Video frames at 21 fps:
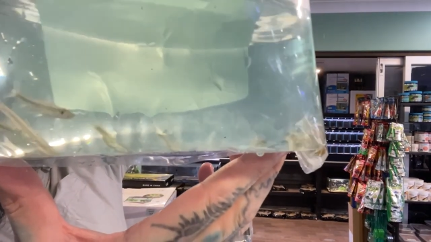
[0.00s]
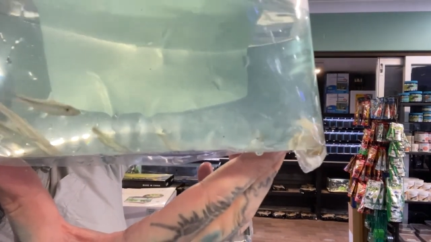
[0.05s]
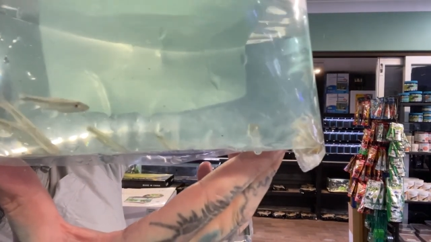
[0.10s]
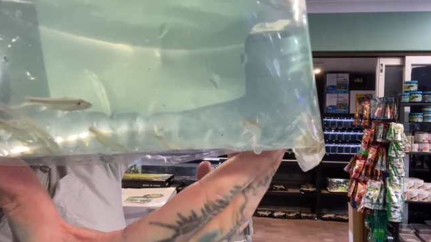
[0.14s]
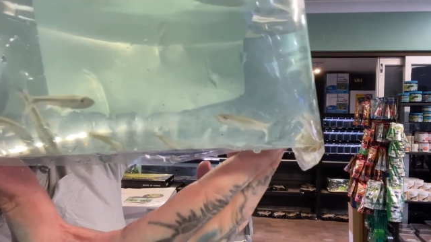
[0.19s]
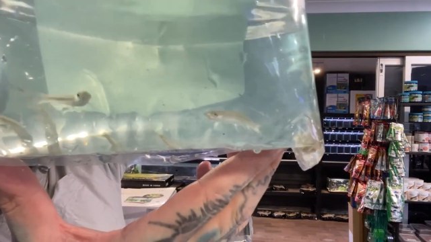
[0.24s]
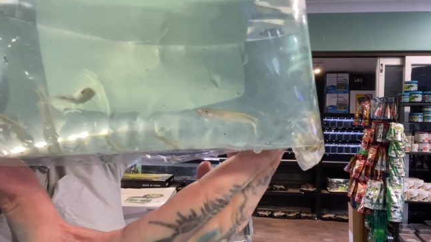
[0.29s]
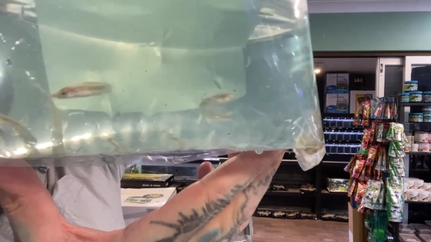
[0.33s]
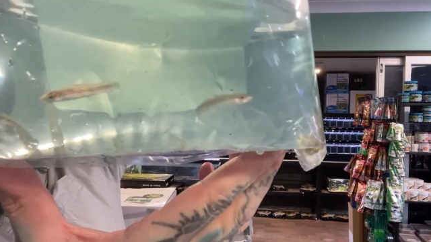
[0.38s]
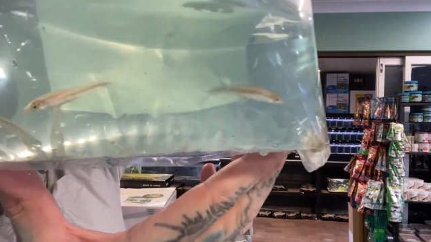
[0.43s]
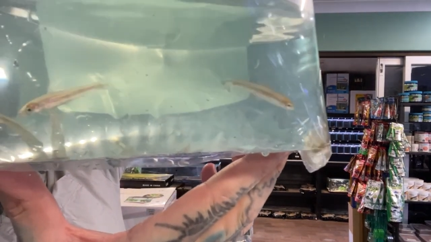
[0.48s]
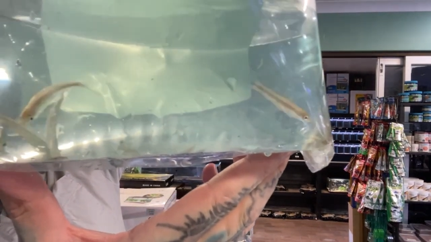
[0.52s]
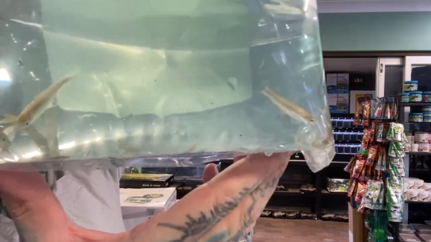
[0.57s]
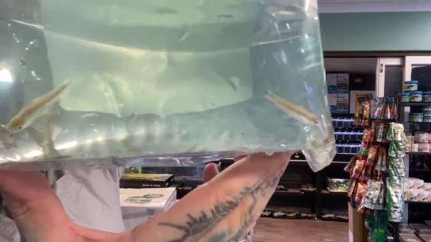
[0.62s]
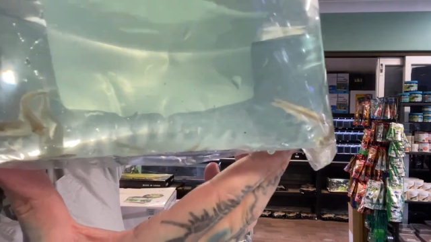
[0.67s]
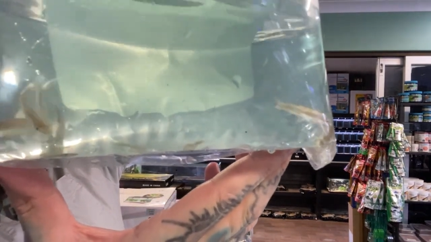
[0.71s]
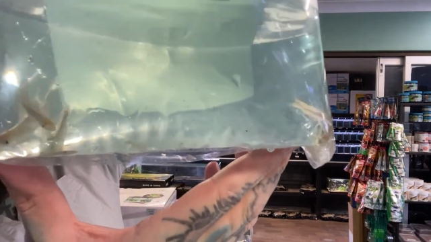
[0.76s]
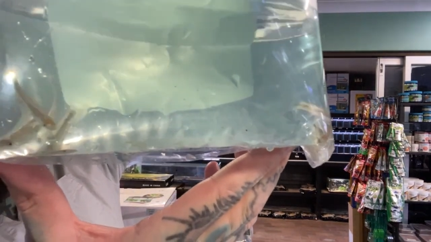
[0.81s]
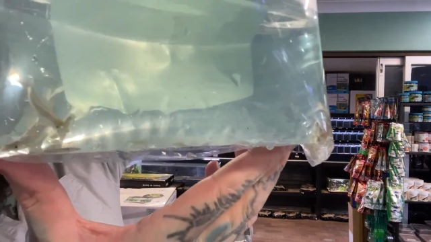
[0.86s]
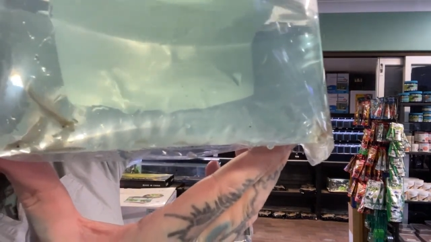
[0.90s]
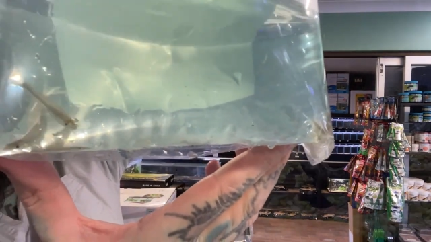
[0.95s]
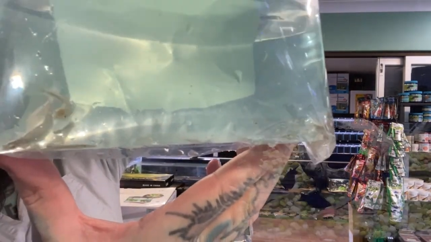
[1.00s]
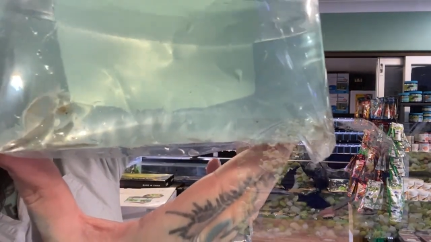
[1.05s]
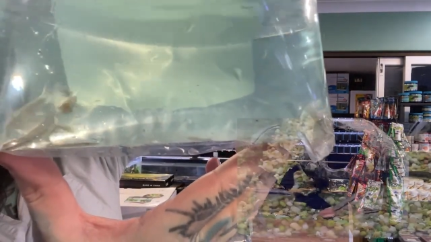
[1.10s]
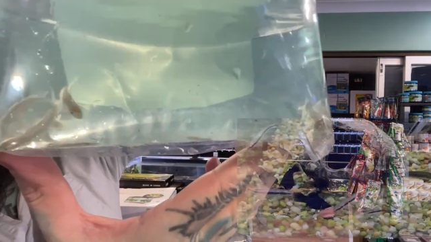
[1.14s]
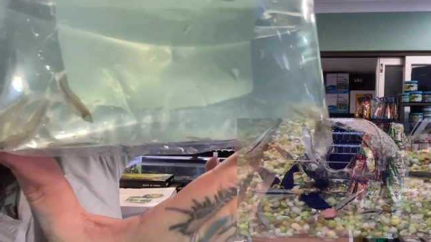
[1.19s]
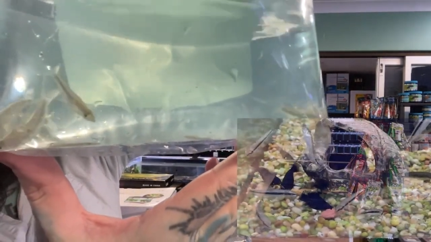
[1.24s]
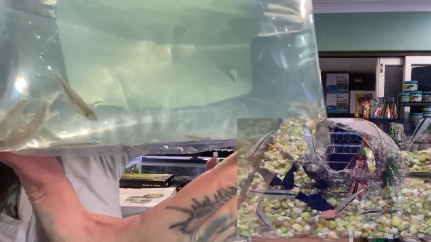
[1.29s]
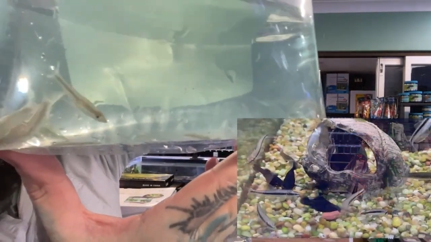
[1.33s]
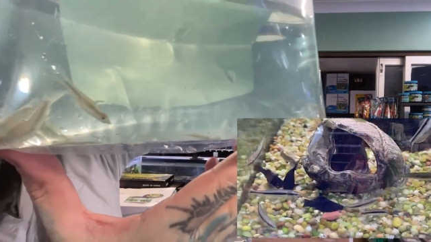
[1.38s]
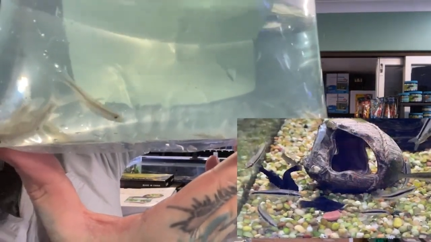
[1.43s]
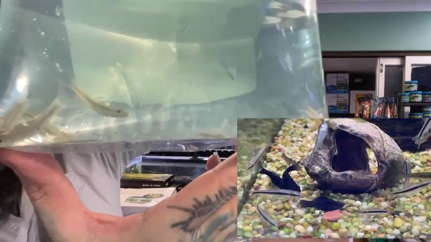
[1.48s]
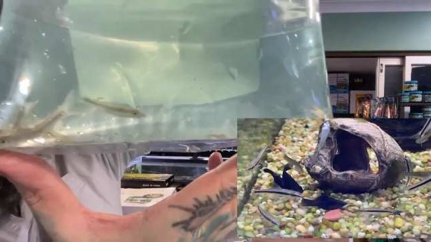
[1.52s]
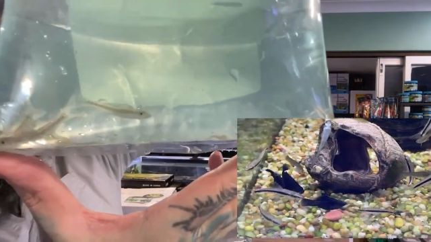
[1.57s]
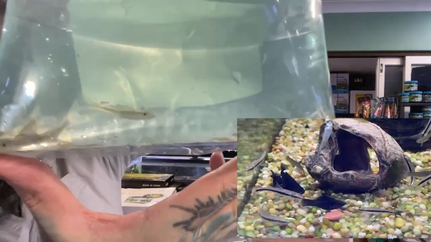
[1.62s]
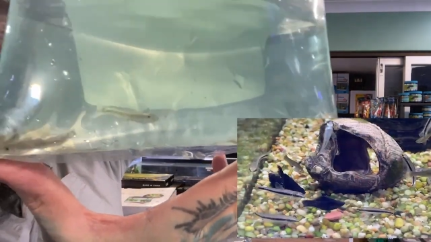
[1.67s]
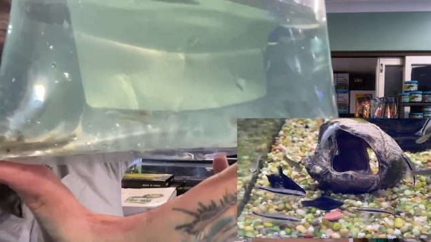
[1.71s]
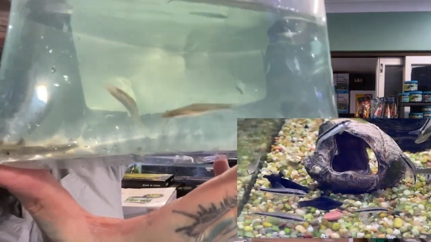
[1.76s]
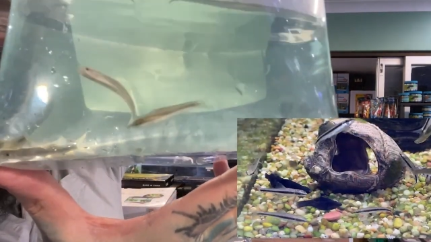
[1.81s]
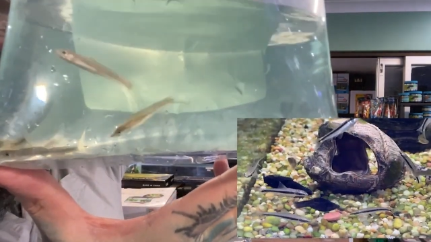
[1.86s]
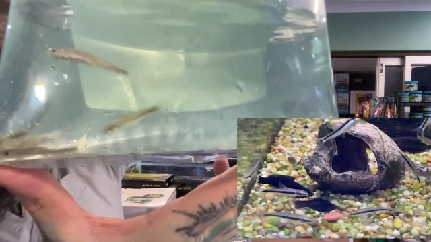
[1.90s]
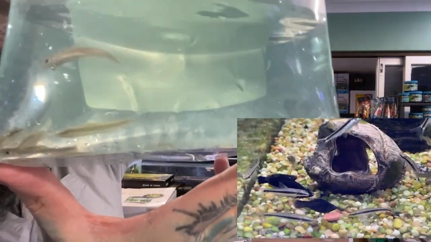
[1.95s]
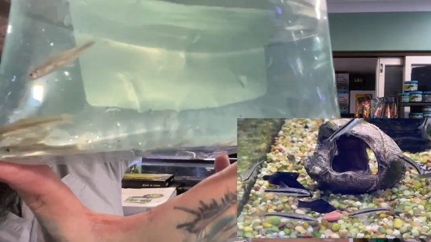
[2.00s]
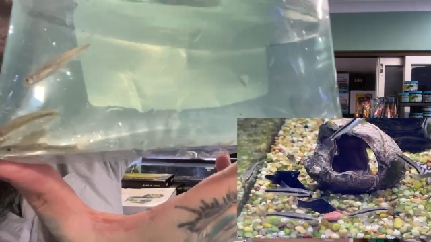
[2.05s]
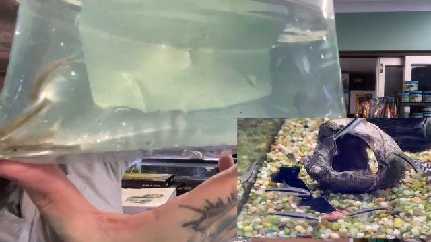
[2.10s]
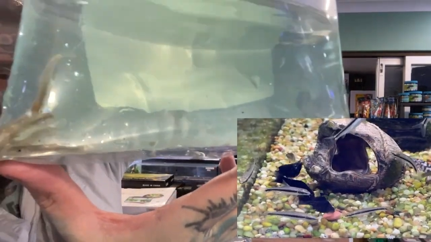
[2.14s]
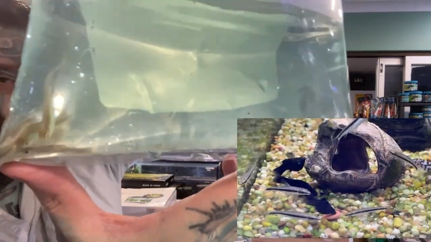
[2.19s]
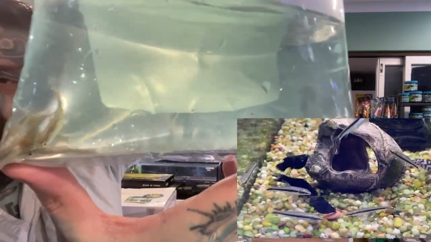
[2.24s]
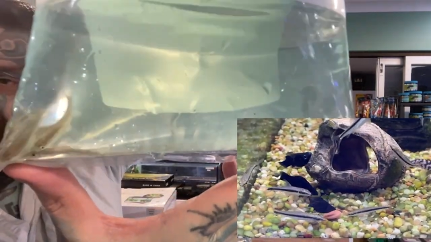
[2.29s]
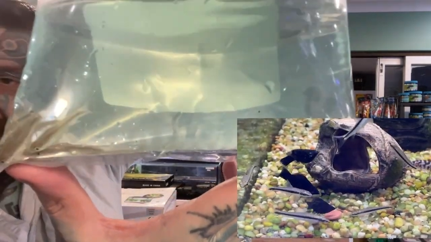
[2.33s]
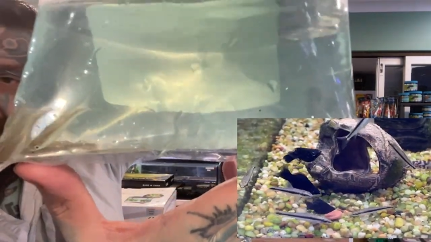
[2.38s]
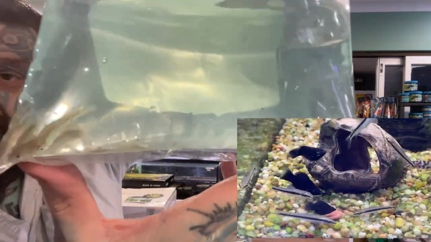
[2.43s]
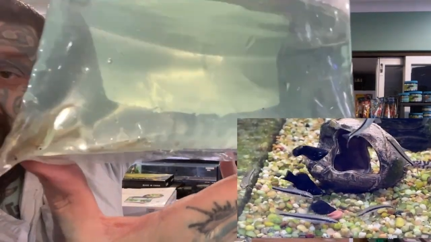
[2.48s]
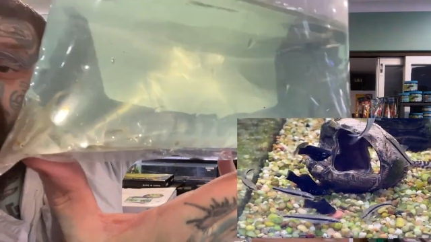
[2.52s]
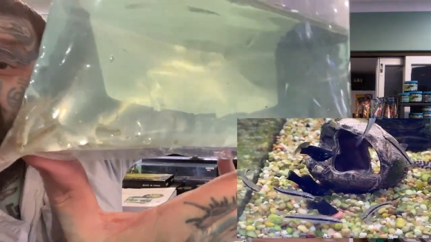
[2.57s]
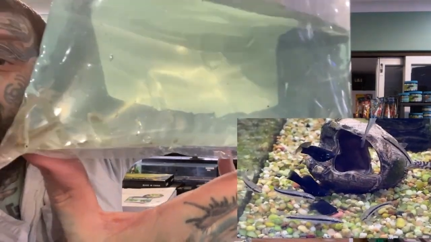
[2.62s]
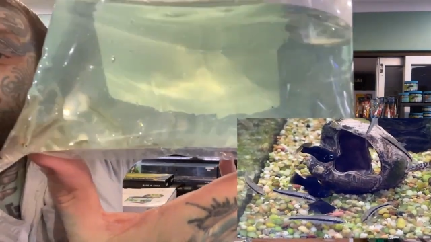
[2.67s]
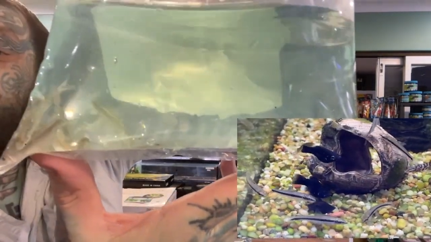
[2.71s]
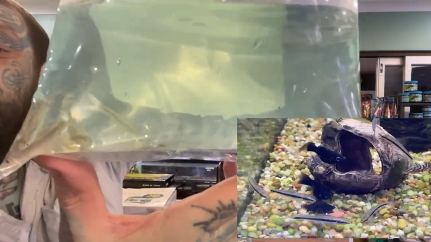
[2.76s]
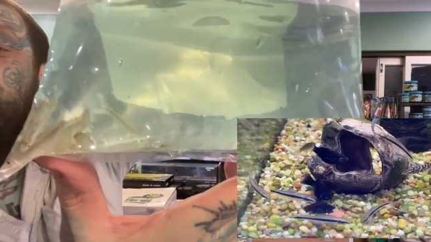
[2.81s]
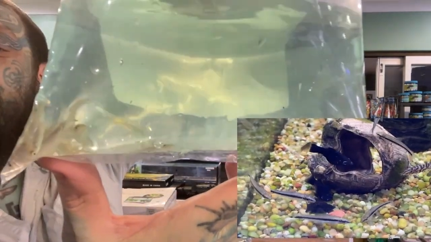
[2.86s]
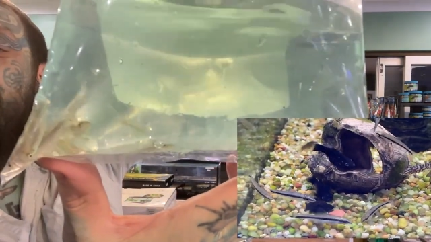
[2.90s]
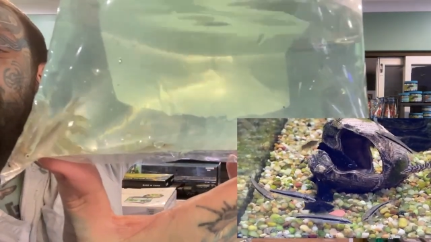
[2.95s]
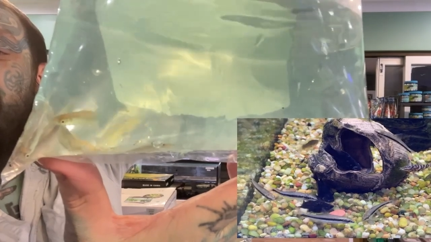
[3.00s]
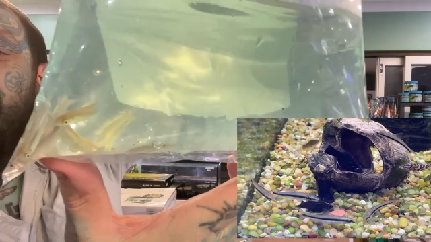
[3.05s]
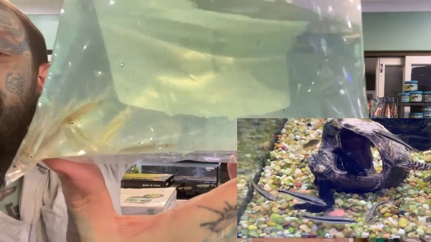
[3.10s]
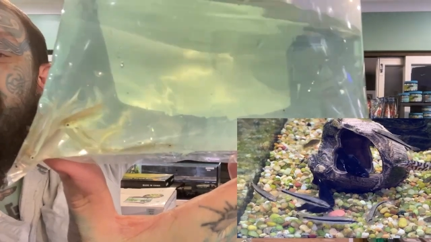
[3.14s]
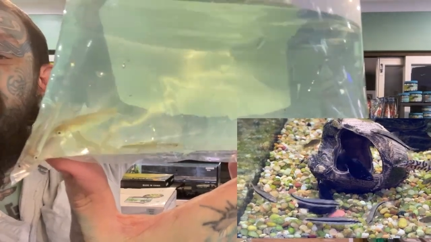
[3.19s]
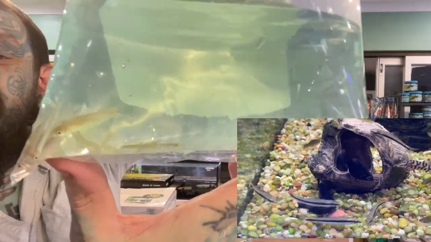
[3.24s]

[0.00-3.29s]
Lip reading: Nobody's mouth can be seen.